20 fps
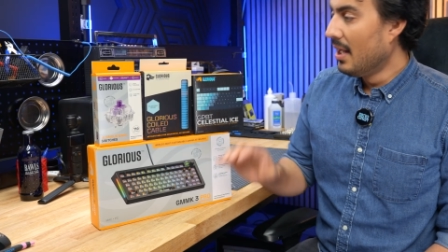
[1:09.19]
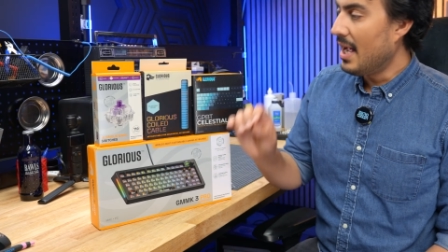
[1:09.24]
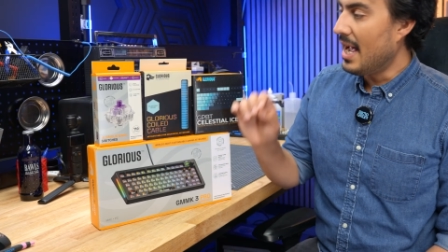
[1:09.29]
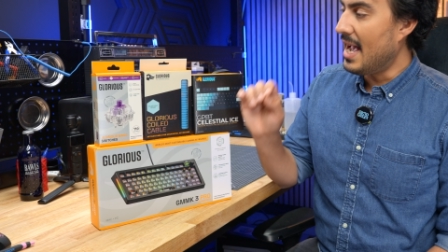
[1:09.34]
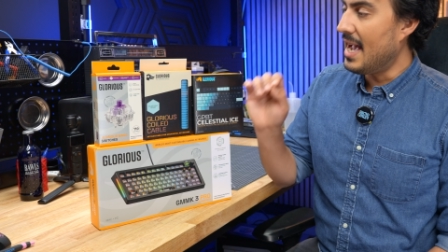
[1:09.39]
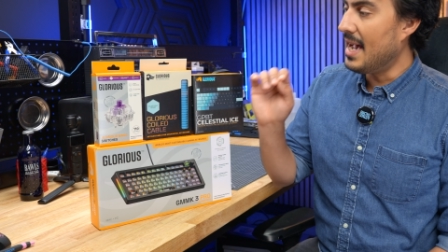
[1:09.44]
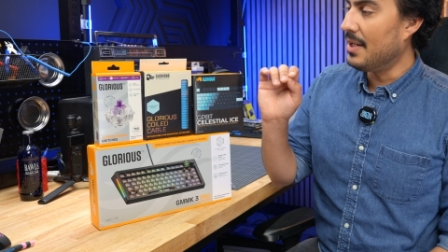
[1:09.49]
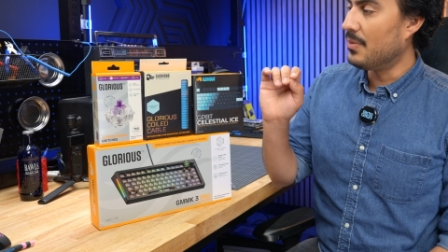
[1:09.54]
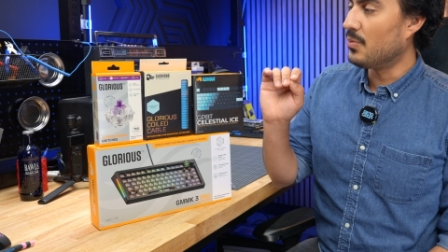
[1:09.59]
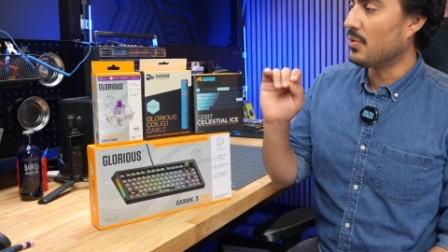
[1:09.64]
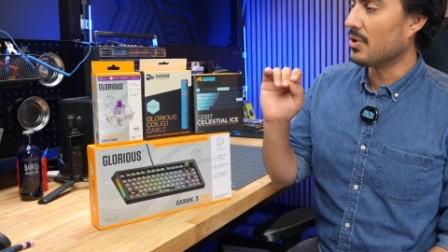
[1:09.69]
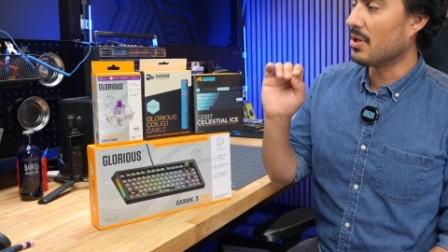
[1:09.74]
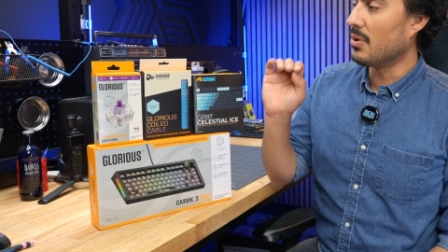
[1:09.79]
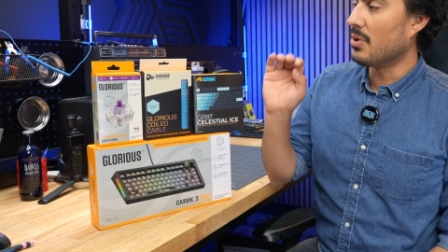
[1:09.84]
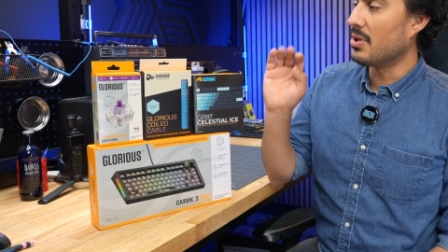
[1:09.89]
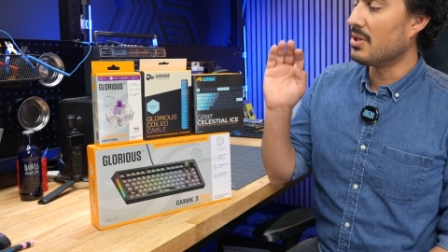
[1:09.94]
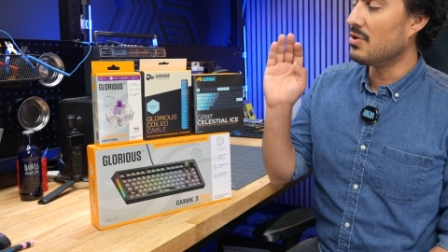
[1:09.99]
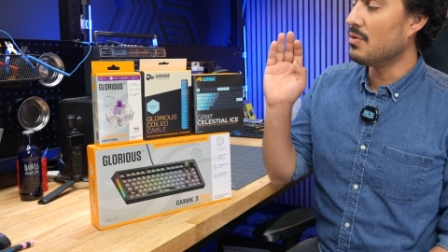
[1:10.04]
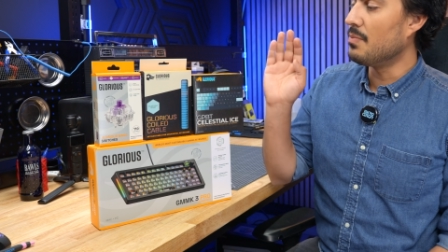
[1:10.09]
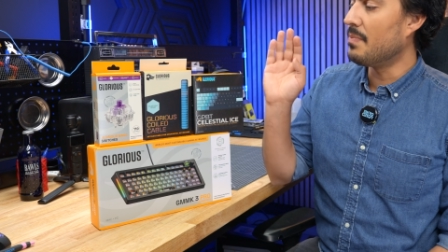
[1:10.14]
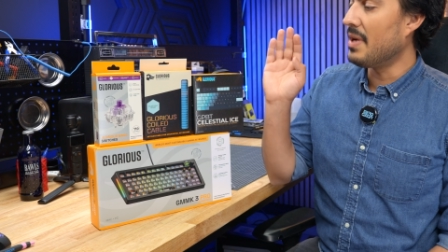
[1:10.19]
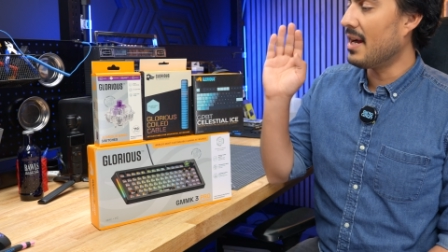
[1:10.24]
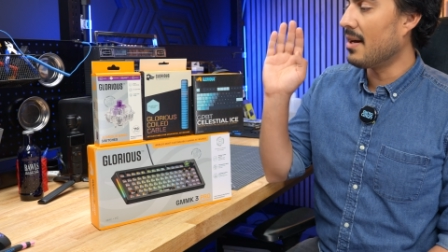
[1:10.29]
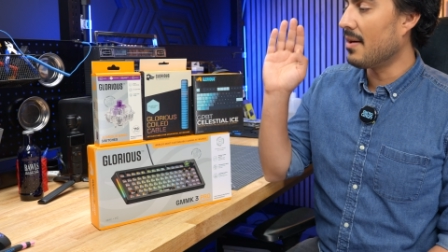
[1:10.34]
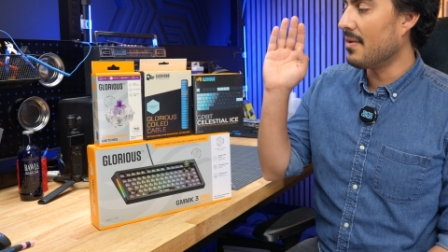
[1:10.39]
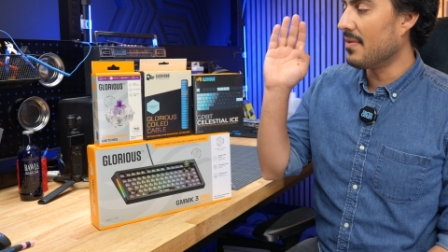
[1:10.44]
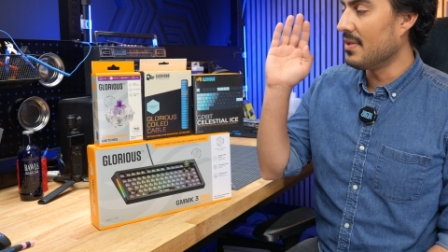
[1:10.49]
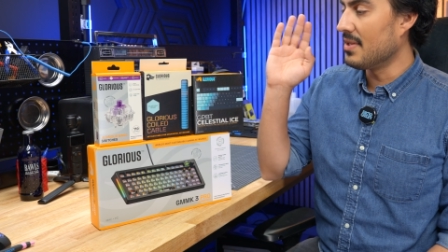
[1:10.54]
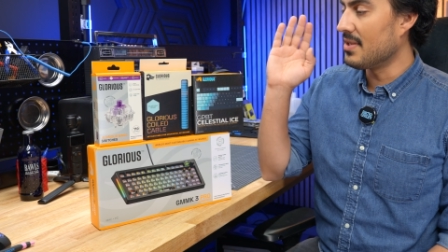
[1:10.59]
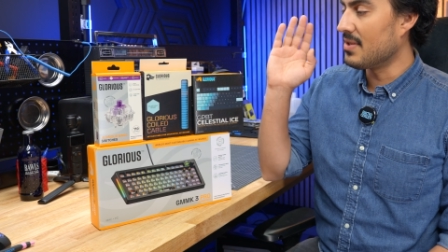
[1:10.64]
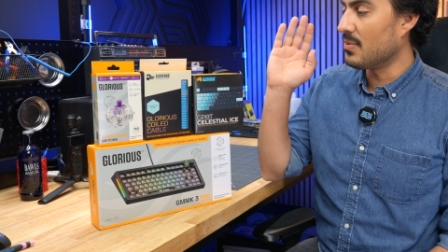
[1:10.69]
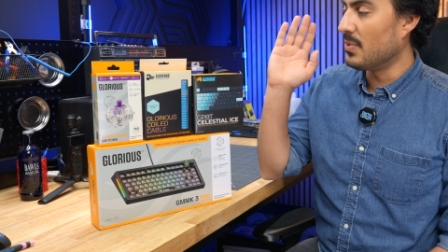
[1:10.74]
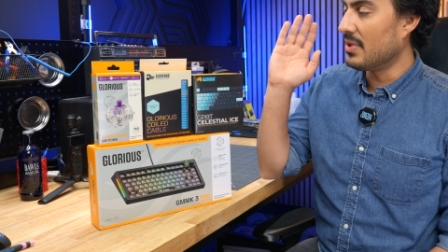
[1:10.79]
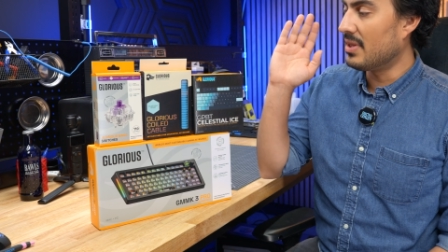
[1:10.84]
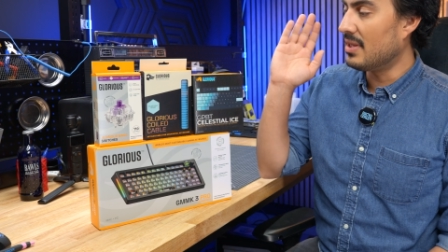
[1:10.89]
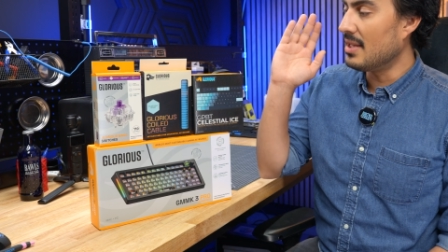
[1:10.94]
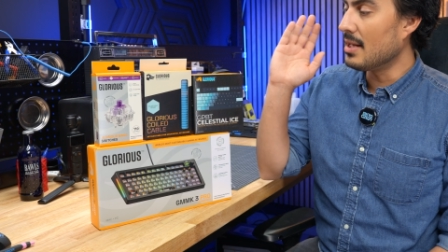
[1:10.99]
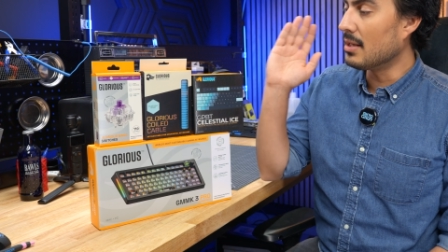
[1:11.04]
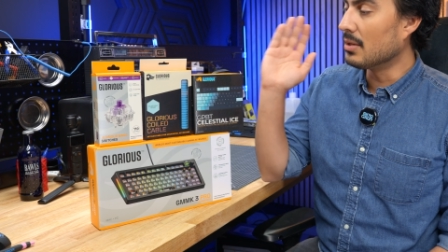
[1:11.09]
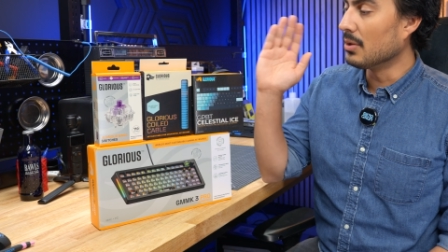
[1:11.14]
and we're going to pair this with
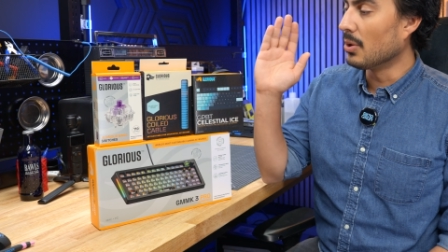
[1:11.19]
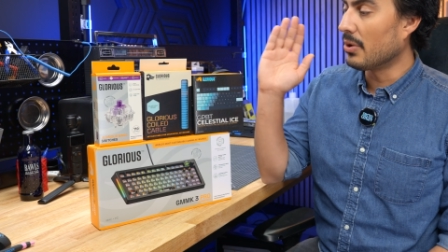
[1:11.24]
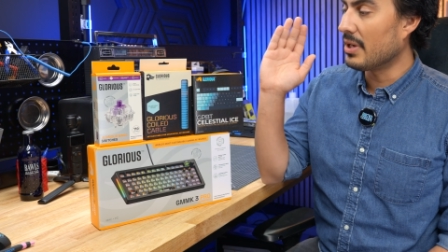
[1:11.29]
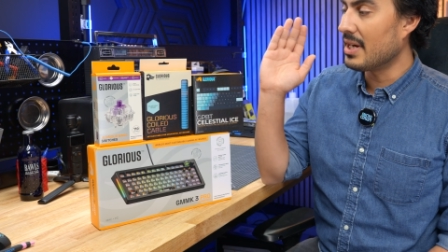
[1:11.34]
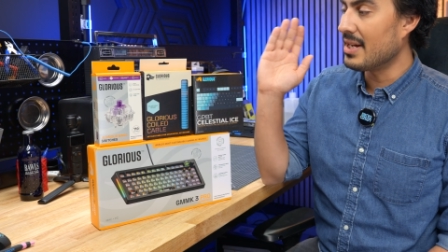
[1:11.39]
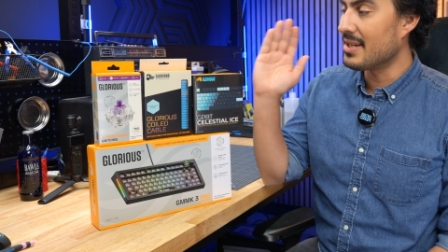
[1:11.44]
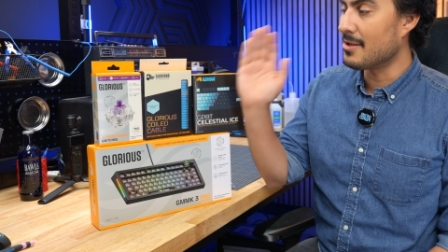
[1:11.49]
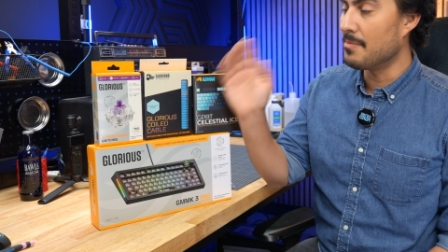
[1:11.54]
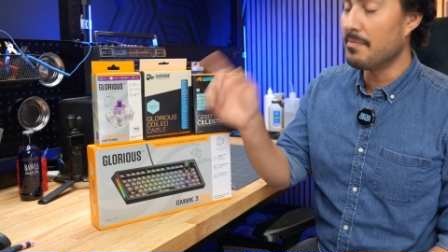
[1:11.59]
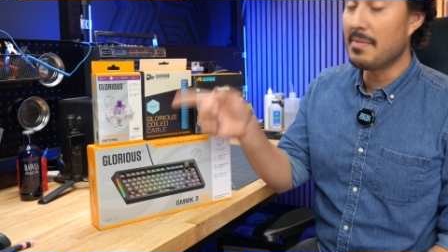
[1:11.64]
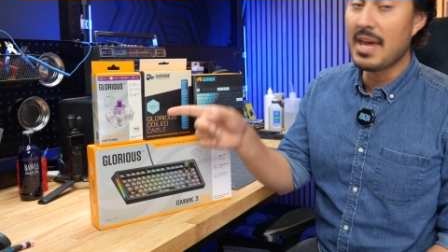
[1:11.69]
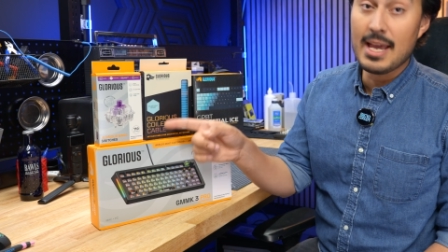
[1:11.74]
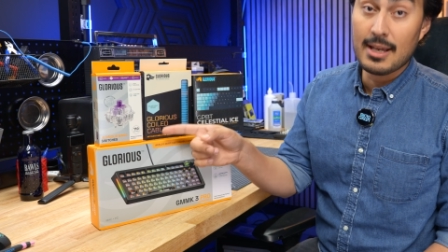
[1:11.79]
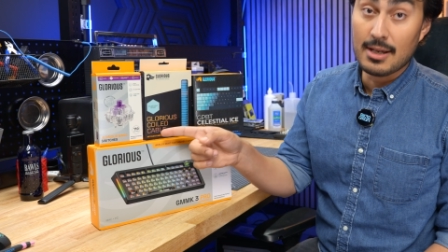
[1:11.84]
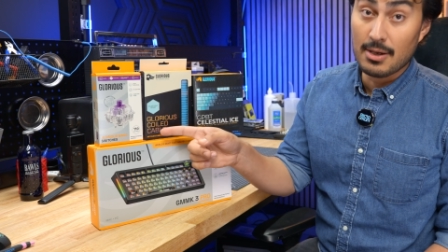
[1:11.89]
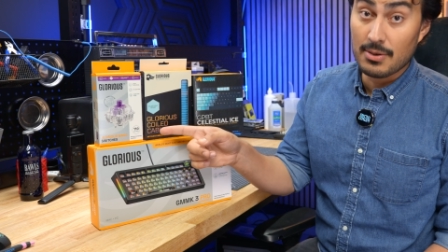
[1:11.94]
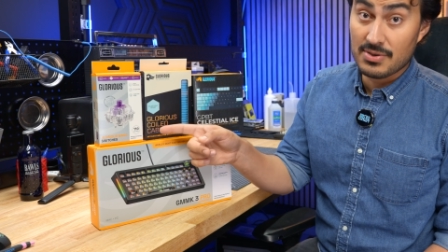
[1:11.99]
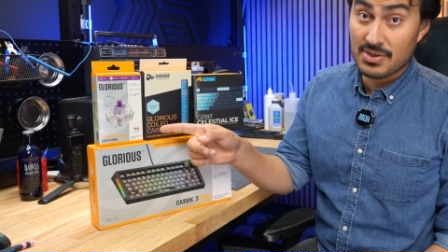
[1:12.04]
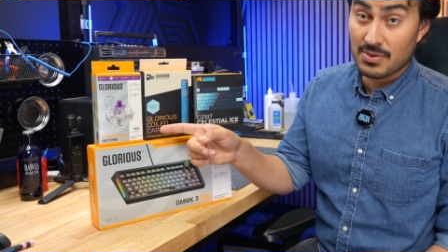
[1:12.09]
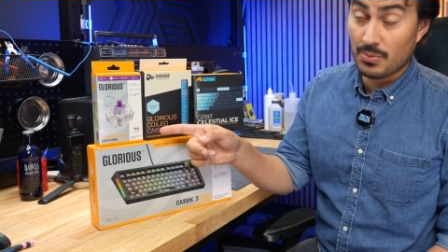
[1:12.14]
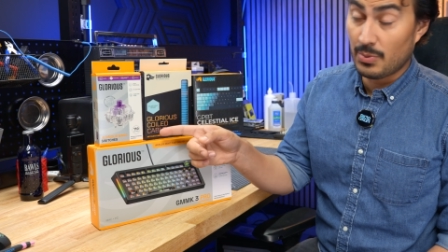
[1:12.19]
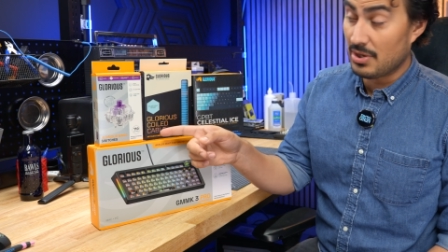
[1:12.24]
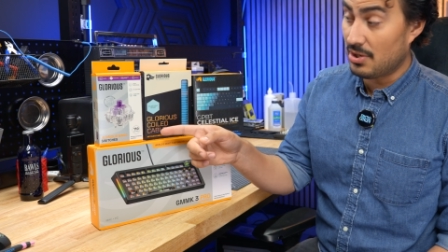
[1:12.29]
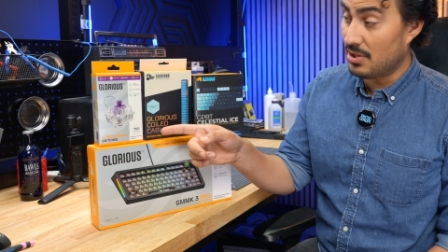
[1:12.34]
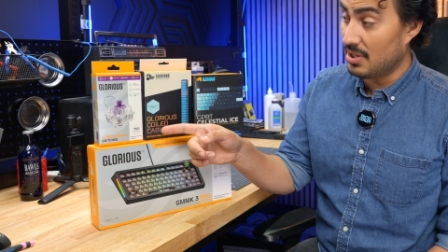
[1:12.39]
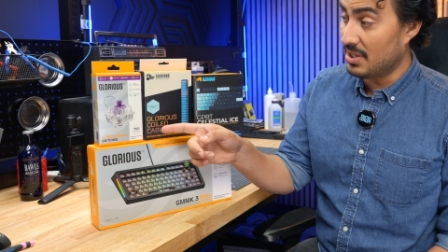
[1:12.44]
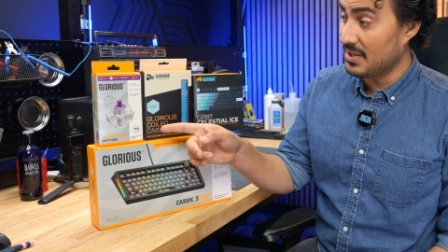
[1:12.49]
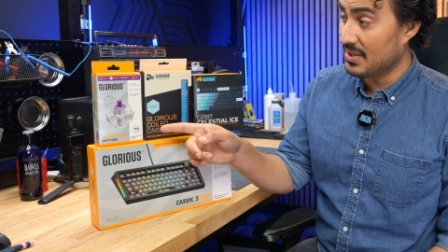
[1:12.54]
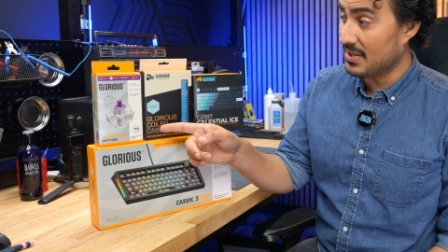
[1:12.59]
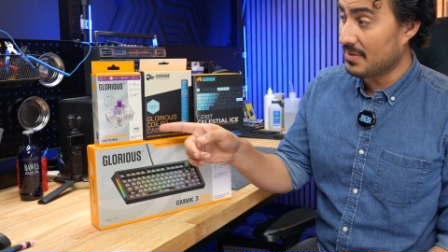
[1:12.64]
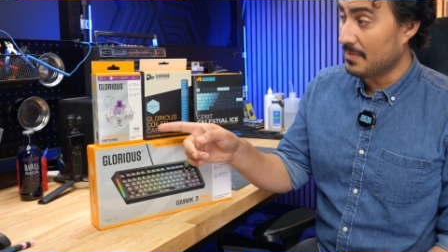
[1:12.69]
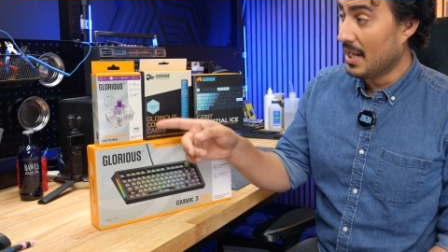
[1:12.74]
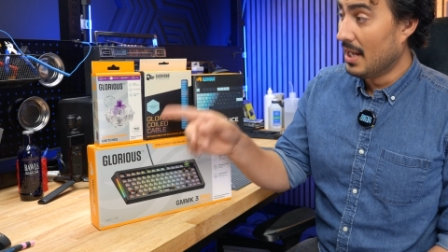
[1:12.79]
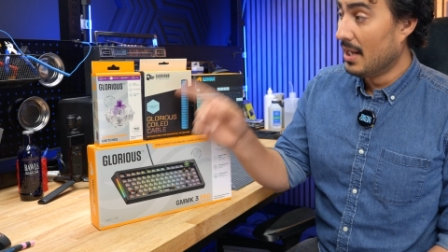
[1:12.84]
the glorious Mako switches.